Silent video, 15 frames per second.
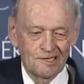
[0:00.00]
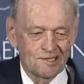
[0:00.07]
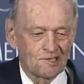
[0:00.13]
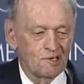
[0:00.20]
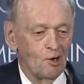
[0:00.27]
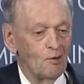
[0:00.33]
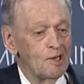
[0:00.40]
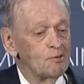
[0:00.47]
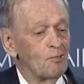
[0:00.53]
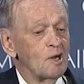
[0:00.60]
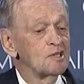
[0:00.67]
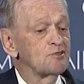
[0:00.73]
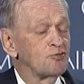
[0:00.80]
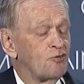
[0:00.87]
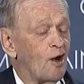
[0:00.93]
So it
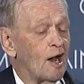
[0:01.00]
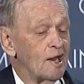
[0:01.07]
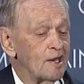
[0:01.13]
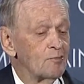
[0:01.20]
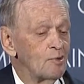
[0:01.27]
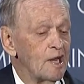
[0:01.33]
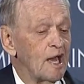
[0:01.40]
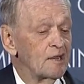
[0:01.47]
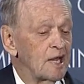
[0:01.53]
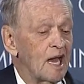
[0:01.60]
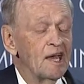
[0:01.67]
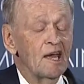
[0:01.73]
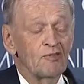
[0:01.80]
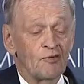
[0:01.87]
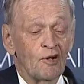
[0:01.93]
was fun. I
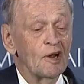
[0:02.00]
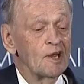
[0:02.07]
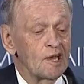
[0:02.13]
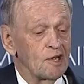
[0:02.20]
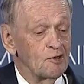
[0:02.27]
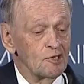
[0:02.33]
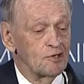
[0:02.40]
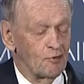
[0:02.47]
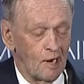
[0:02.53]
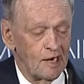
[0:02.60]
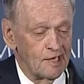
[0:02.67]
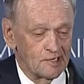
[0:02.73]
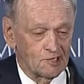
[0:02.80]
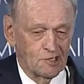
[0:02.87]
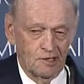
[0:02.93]
had very good
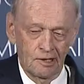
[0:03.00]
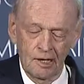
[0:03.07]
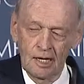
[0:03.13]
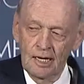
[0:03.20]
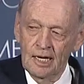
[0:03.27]
relations.